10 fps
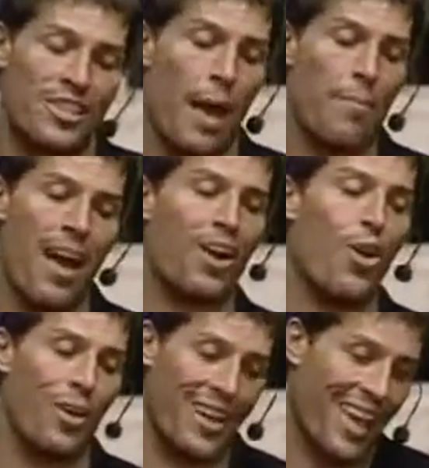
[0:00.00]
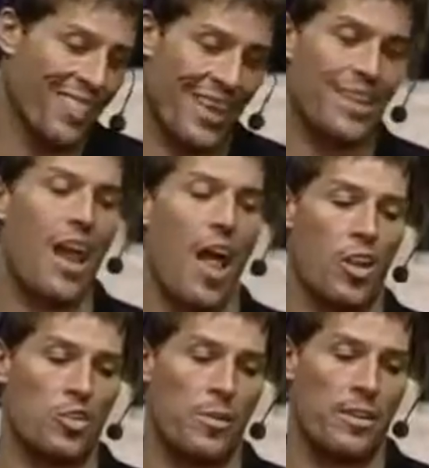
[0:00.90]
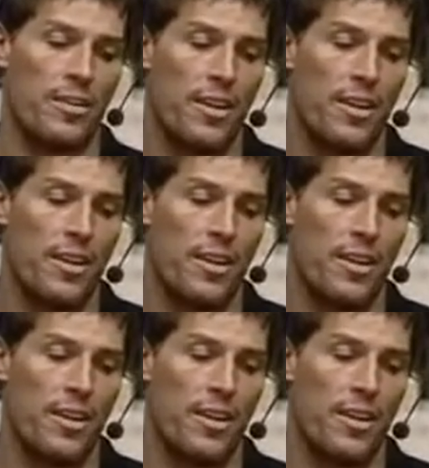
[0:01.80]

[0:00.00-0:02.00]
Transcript: I'm not going to get the acknowledgement,